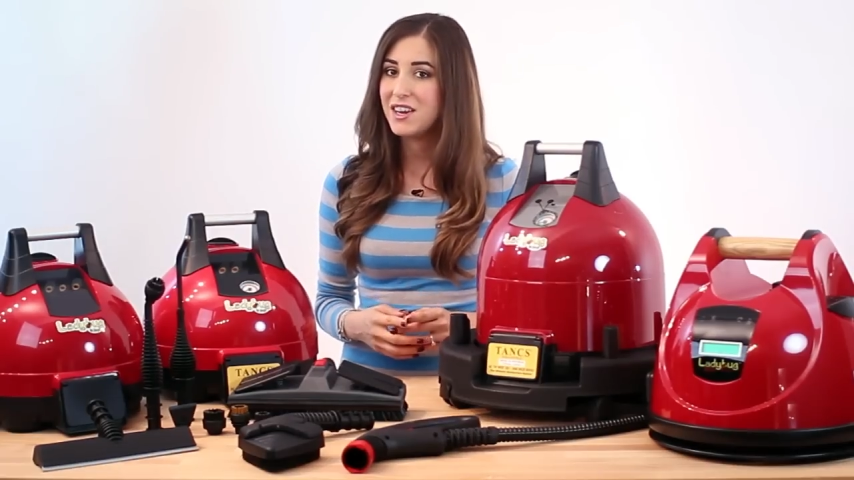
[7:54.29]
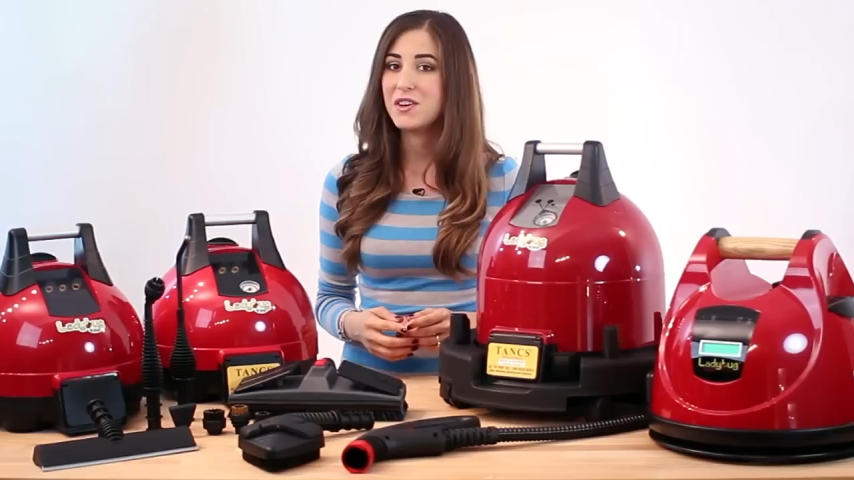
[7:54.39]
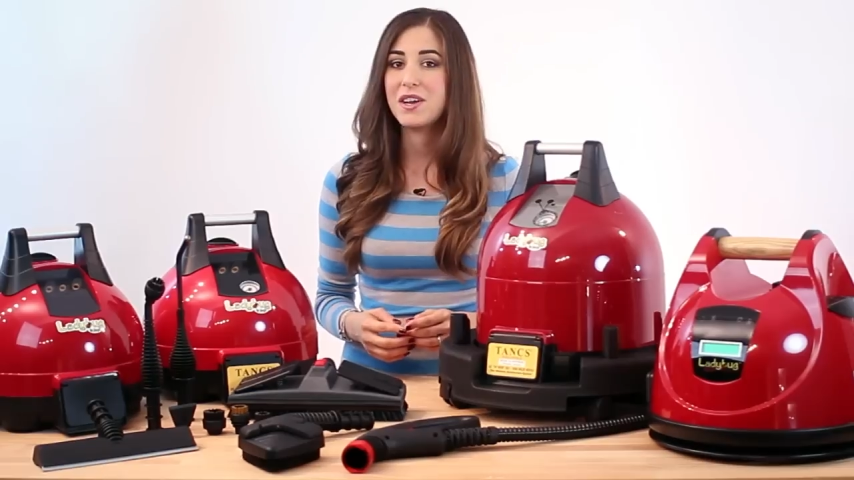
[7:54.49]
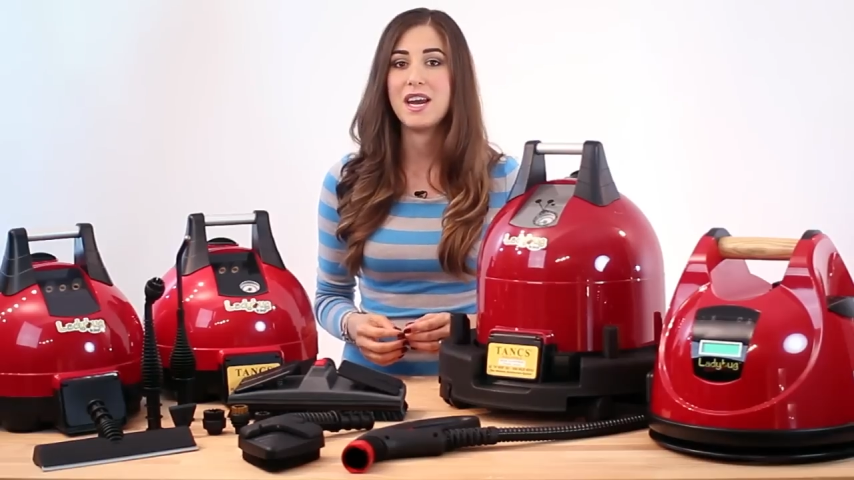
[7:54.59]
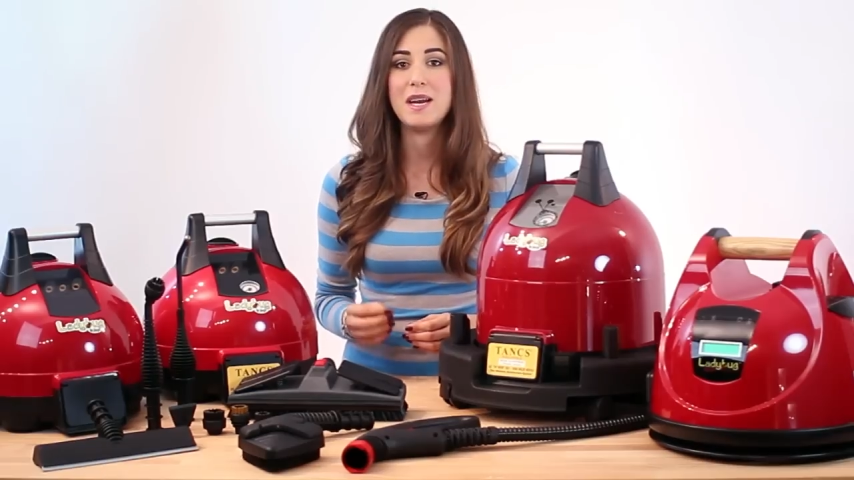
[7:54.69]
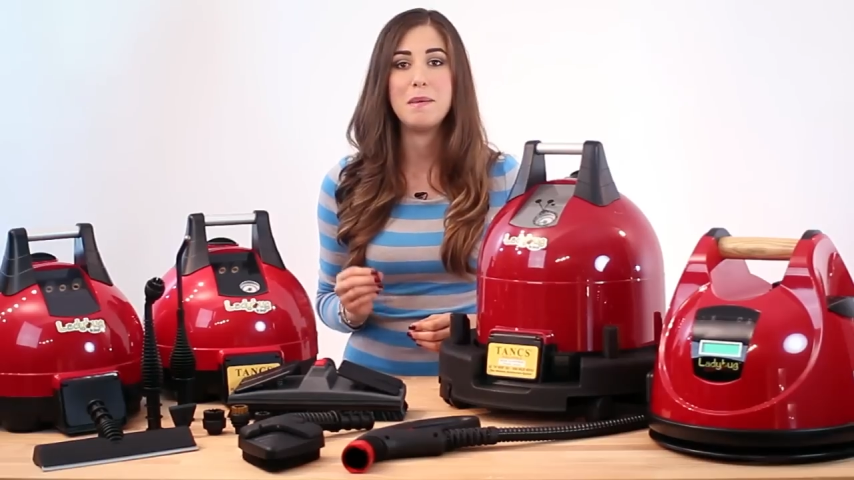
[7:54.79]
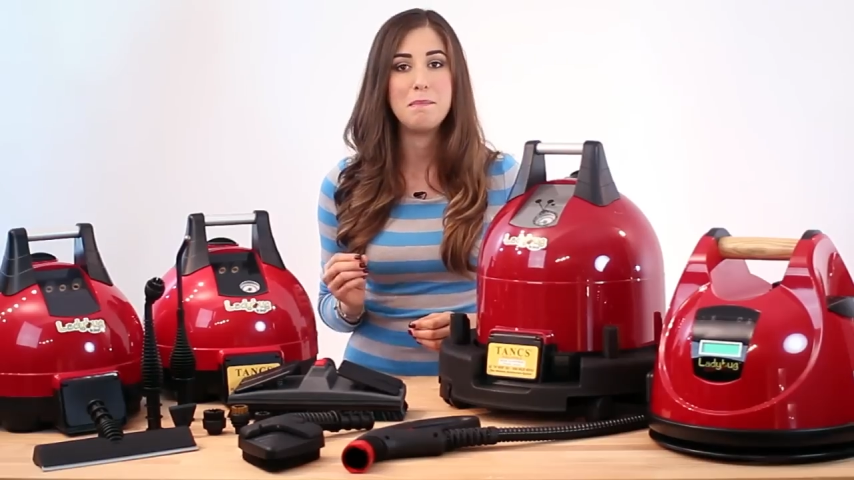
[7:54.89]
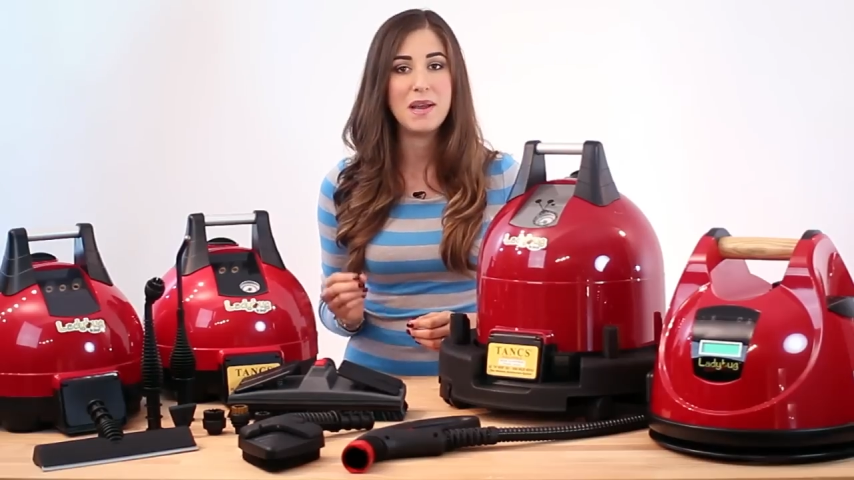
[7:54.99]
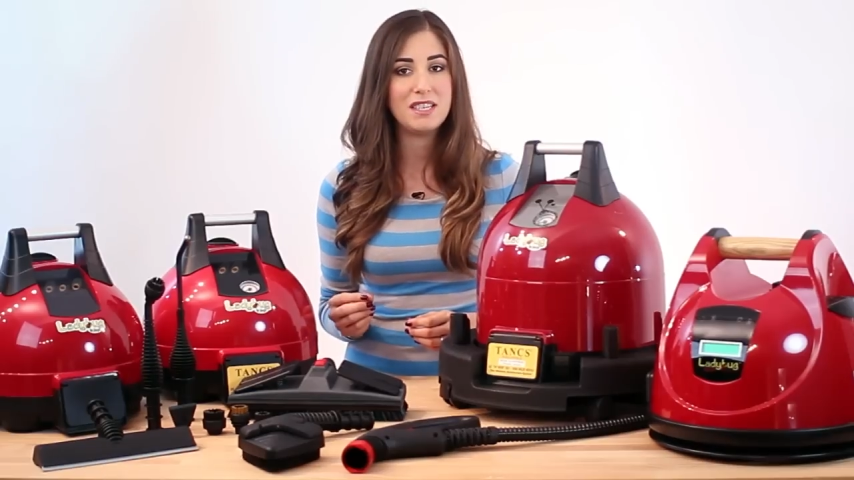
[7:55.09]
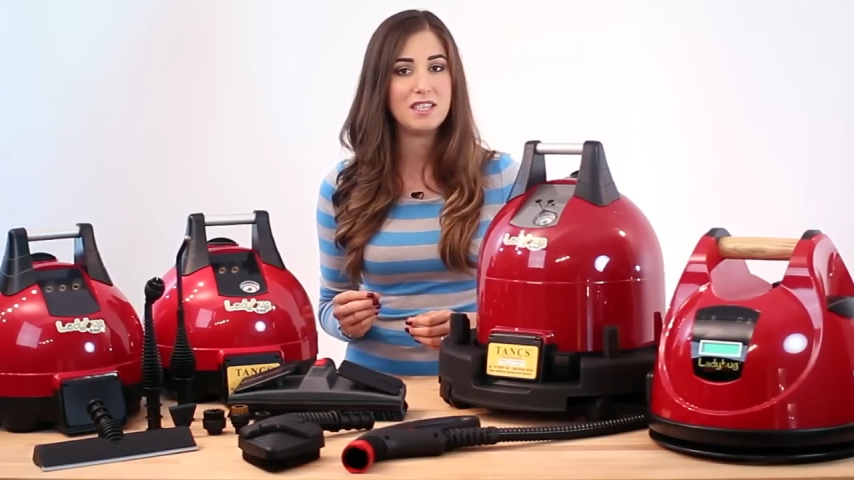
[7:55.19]
you'll get an
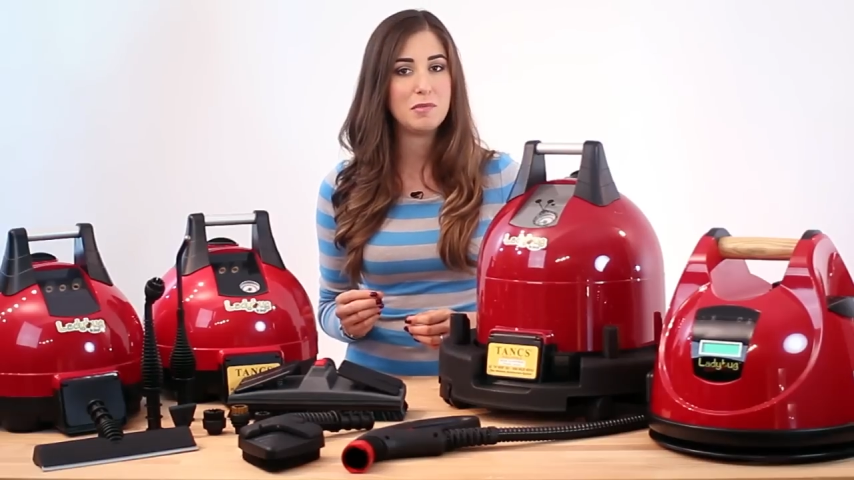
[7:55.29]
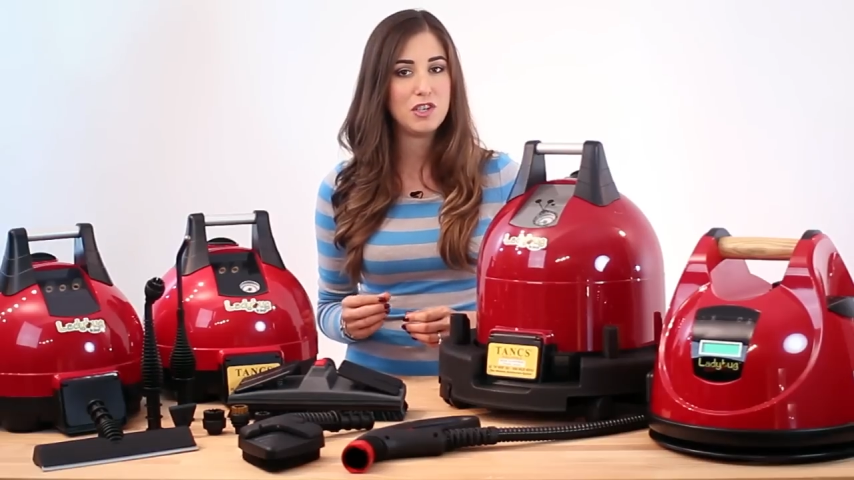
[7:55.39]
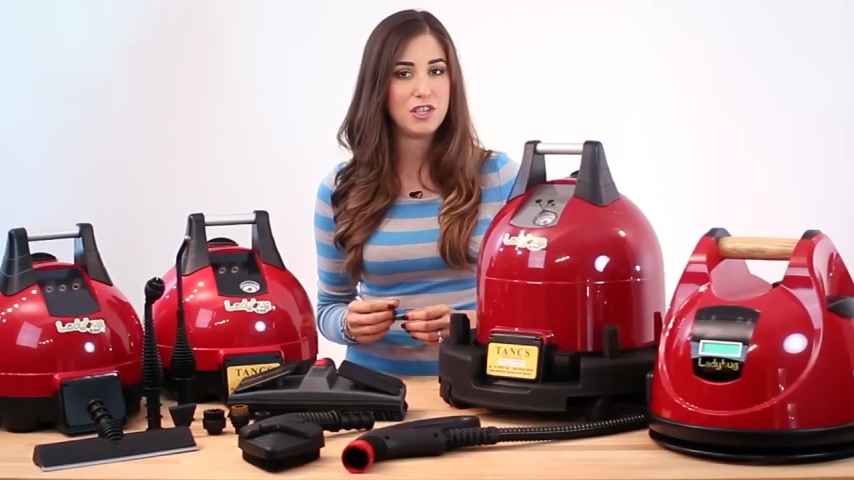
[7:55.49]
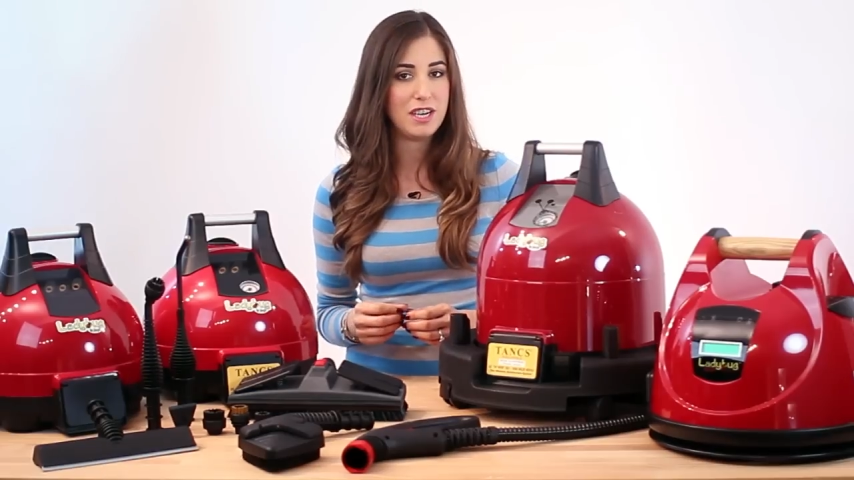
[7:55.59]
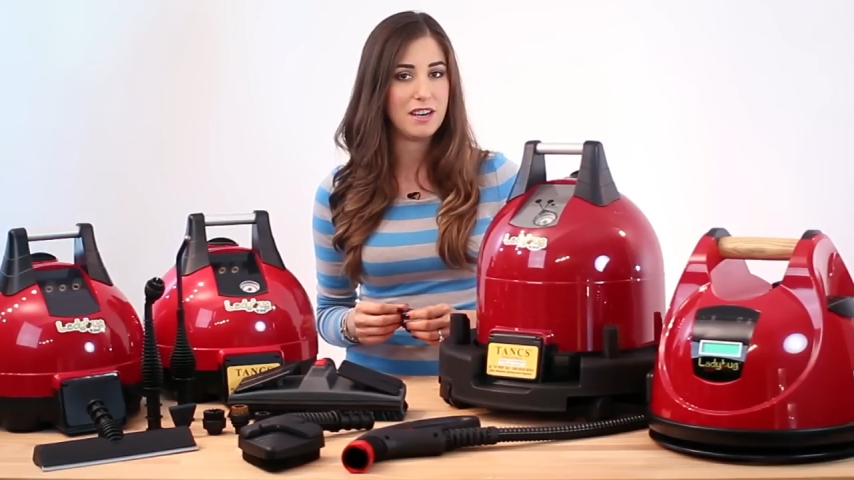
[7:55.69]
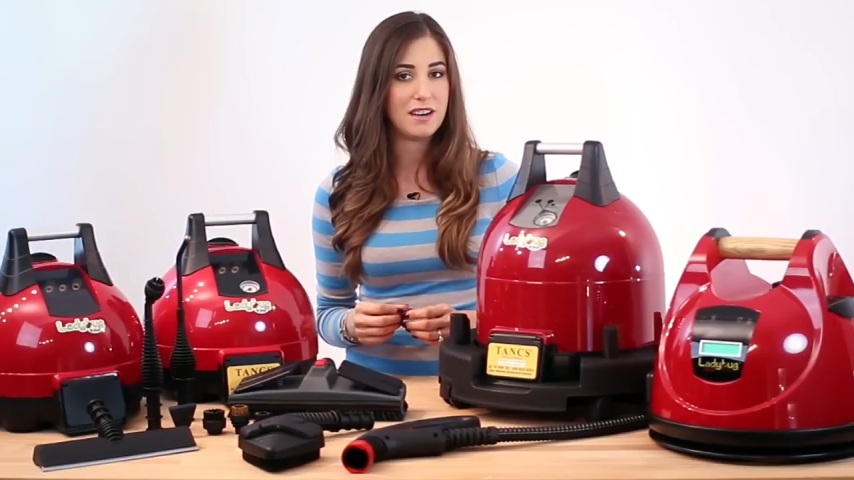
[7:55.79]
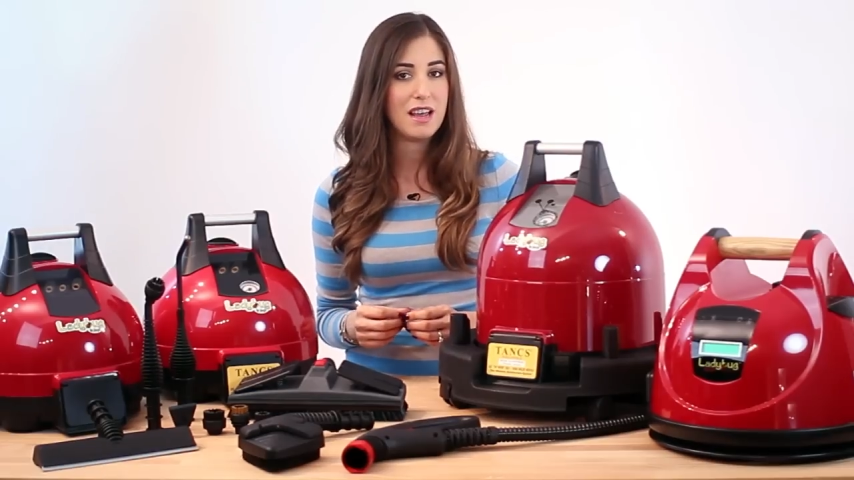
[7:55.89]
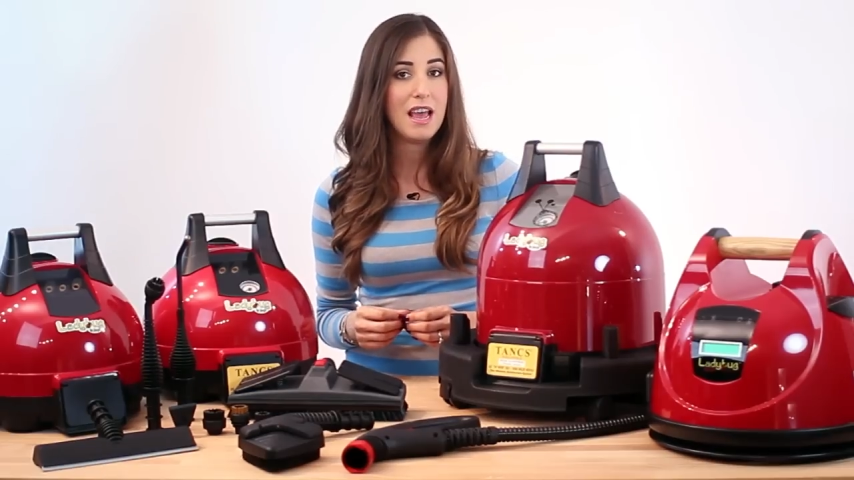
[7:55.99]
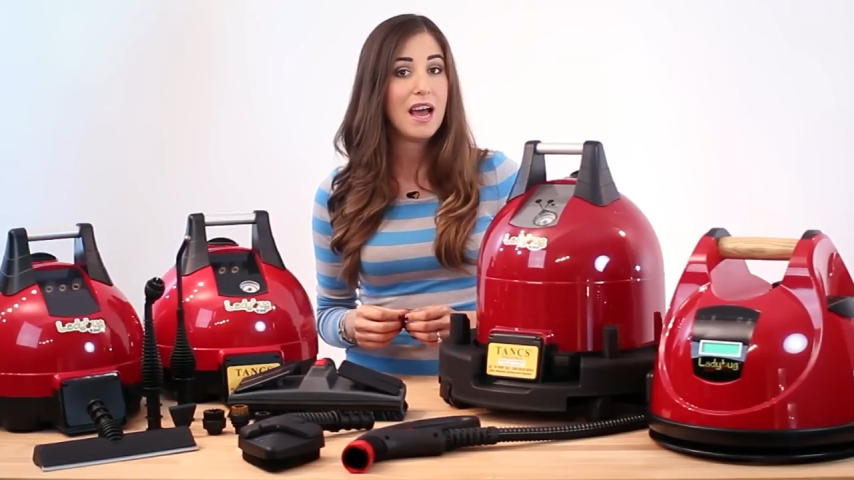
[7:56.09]
amazing machine.